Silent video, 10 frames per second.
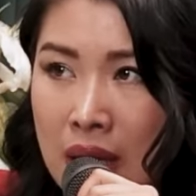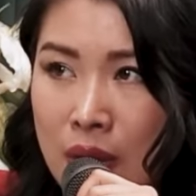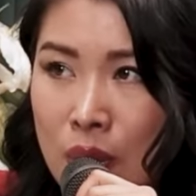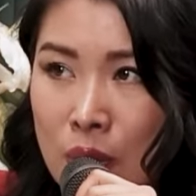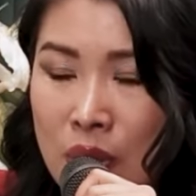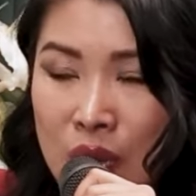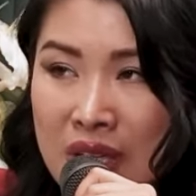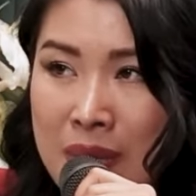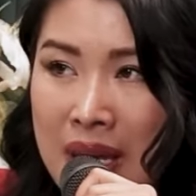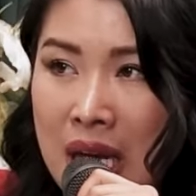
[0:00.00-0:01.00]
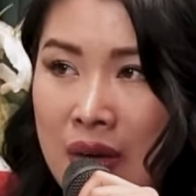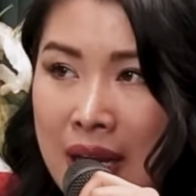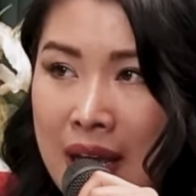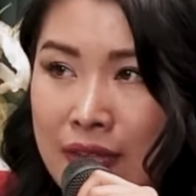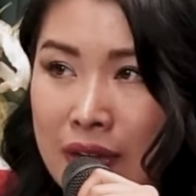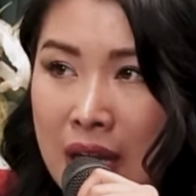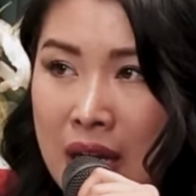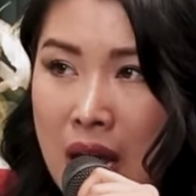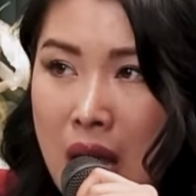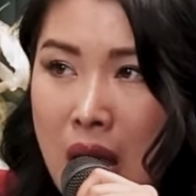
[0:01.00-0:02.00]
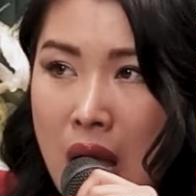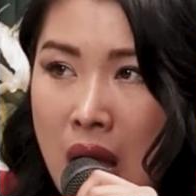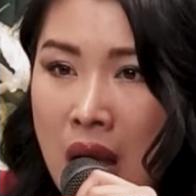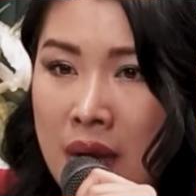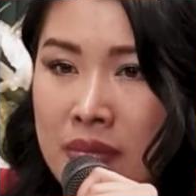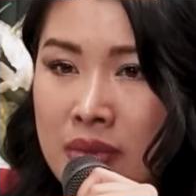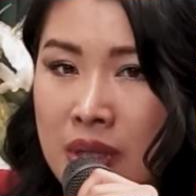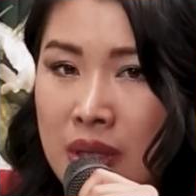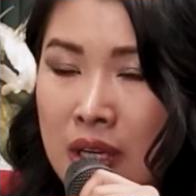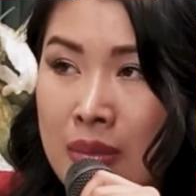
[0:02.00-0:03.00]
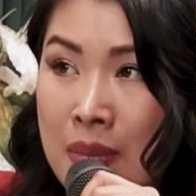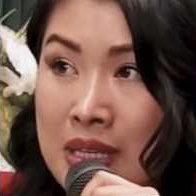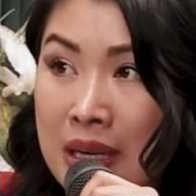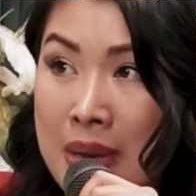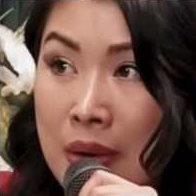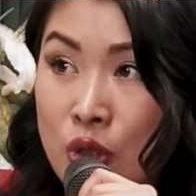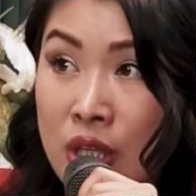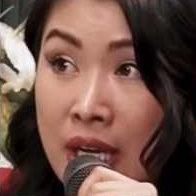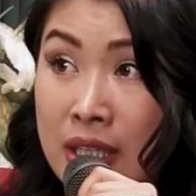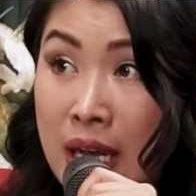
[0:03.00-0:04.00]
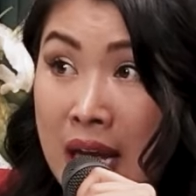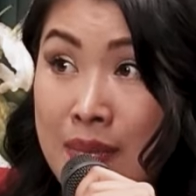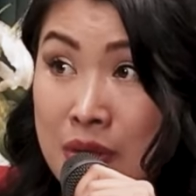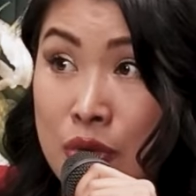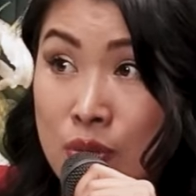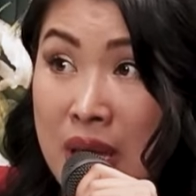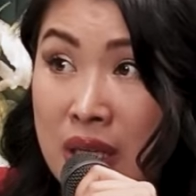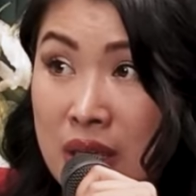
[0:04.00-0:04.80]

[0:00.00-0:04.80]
We don't need a man in our life. Like her mom's like a married rich guy. She's like, I'm the rich man.